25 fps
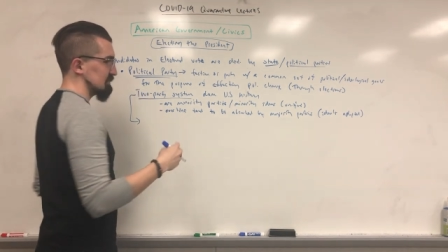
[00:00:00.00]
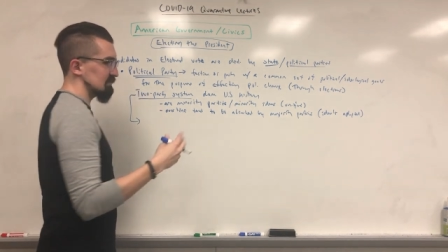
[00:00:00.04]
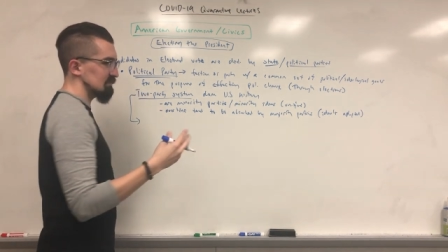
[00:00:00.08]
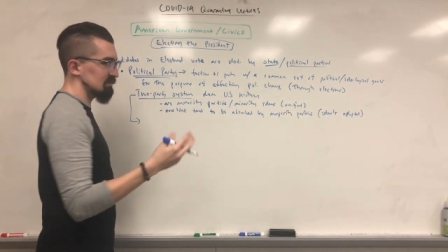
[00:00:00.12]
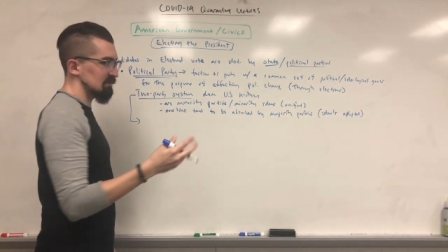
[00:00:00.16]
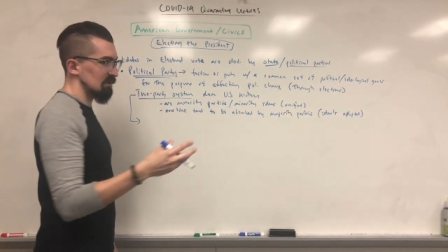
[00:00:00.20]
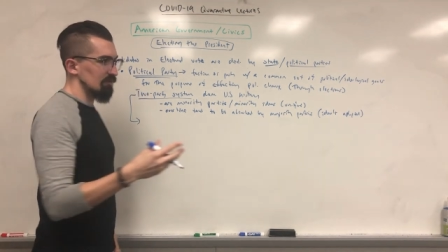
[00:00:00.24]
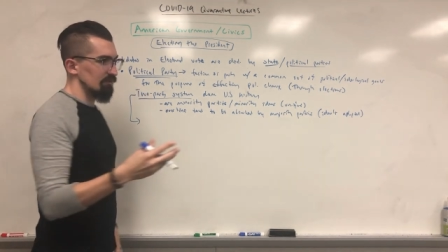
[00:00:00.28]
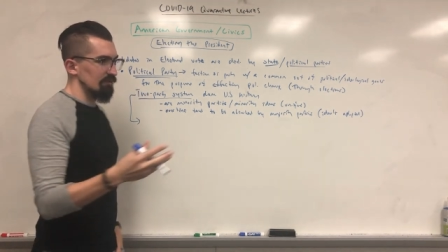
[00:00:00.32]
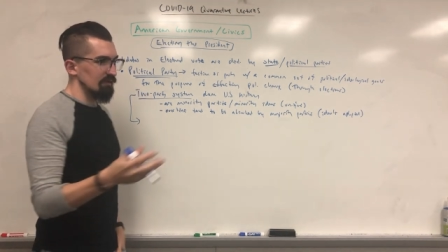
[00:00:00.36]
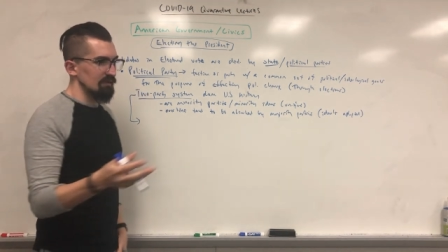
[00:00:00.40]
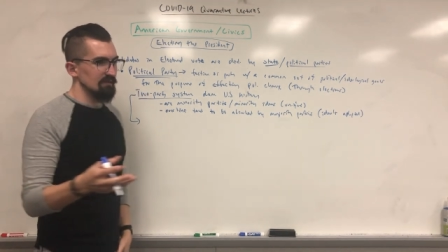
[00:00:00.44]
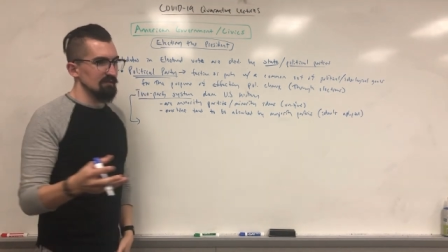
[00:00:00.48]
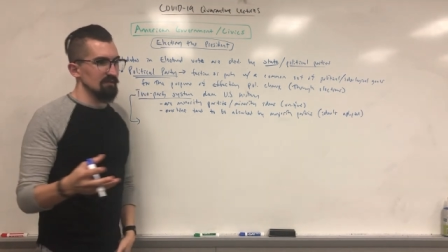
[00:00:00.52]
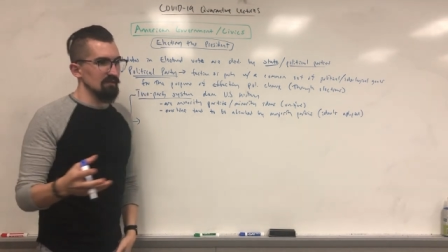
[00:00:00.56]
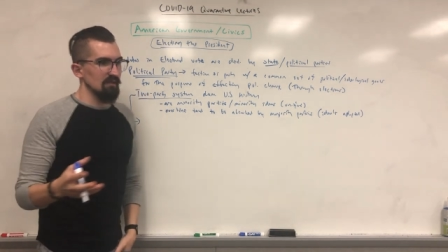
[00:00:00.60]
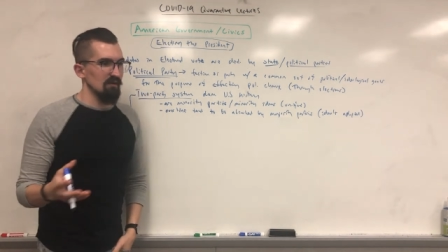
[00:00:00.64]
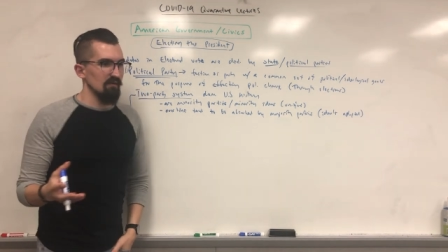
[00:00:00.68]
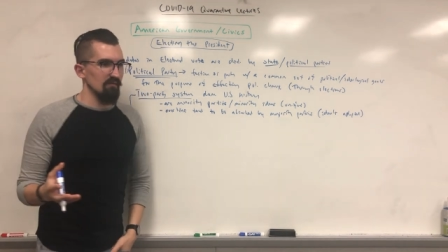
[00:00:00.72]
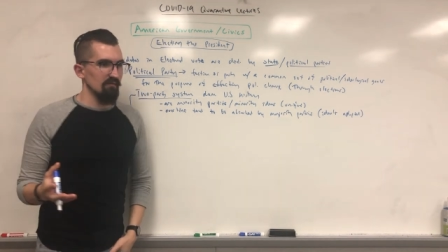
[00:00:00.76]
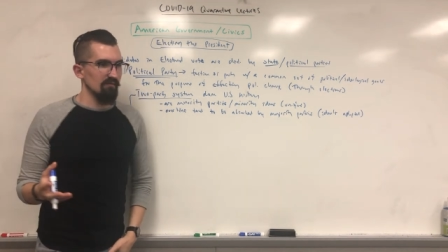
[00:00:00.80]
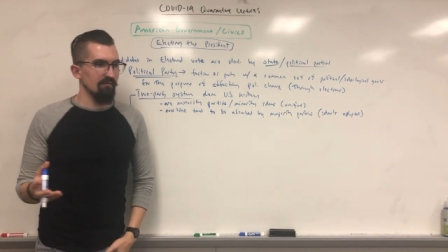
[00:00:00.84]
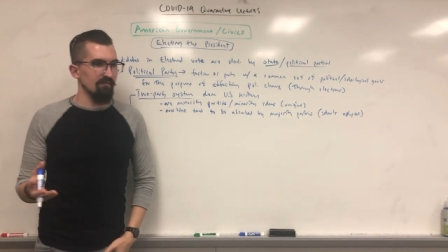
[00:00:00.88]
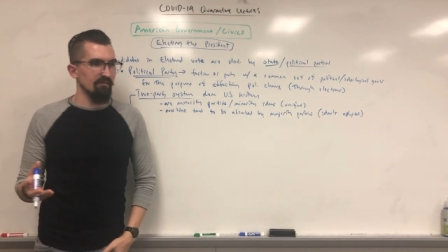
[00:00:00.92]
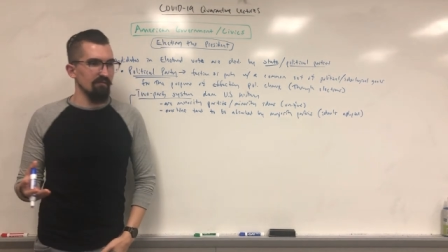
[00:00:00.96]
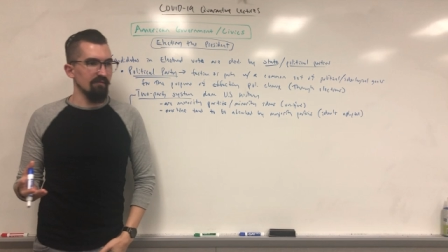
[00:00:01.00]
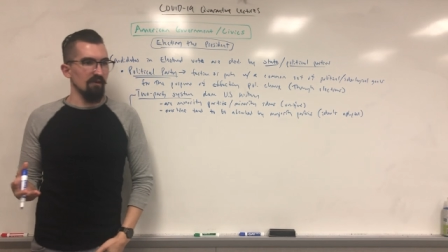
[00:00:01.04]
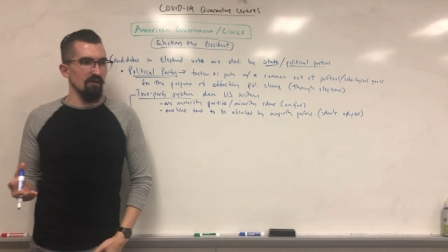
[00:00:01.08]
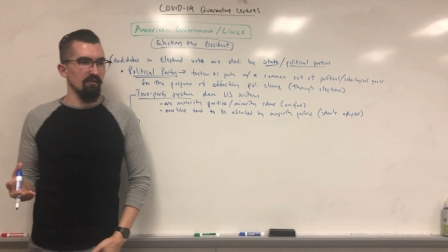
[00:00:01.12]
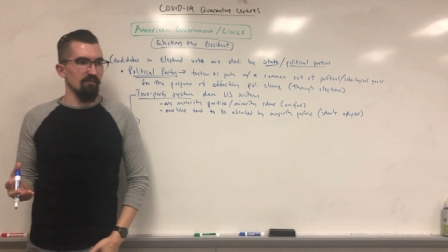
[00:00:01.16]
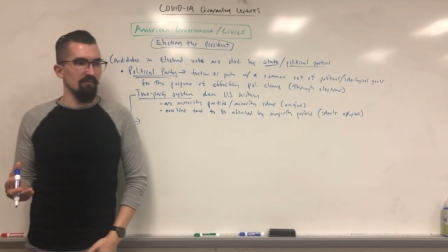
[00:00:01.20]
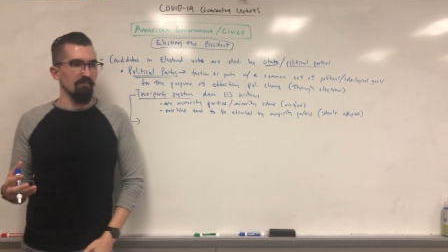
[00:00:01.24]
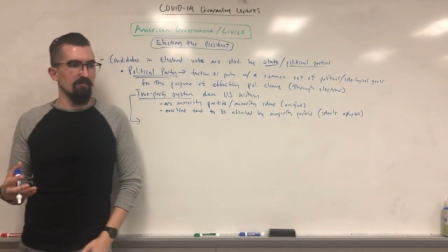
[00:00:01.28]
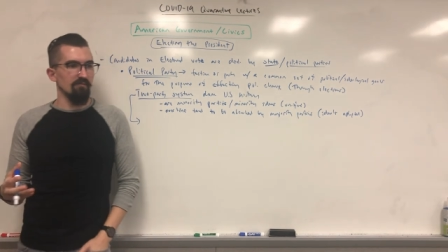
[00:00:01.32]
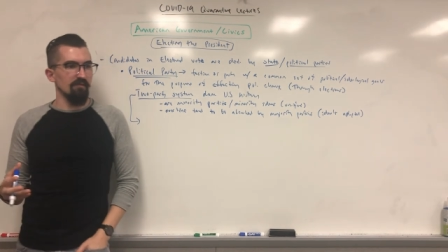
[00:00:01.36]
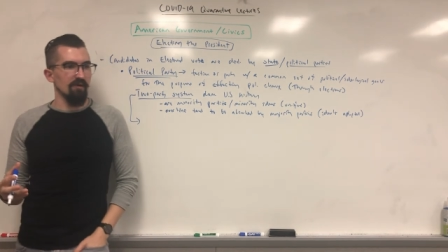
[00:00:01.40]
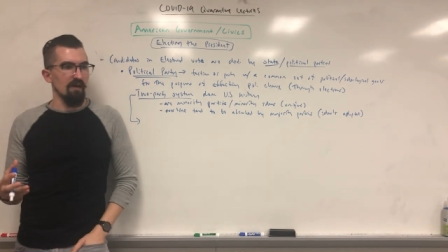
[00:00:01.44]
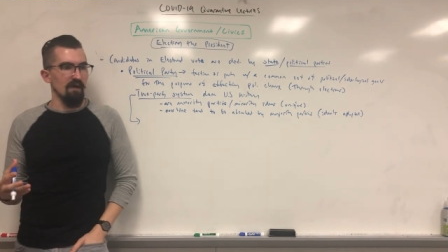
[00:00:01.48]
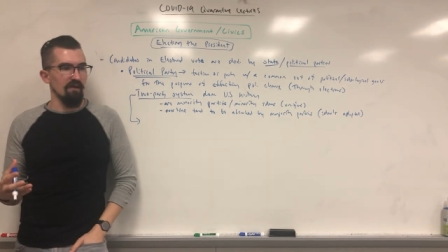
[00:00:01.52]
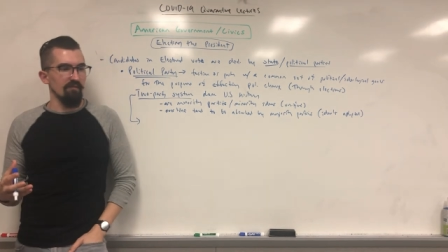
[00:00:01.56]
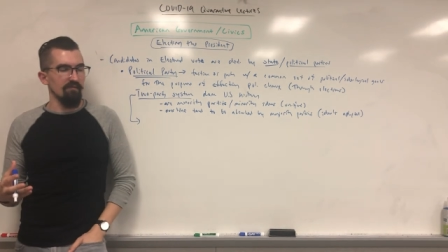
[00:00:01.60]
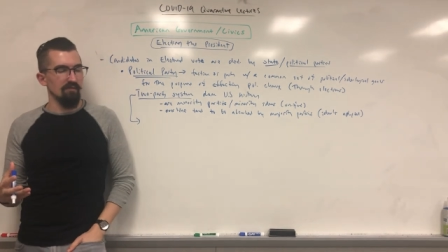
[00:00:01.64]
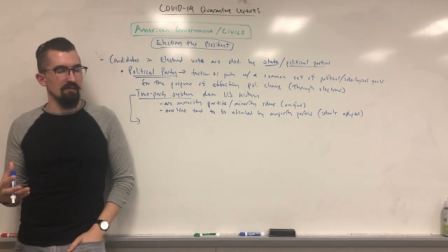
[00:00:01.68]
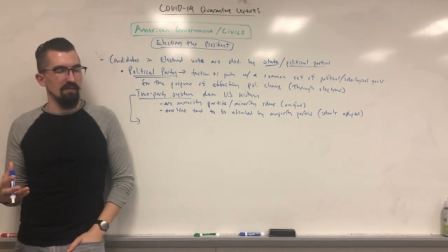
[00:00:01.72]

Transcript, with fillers: series of five,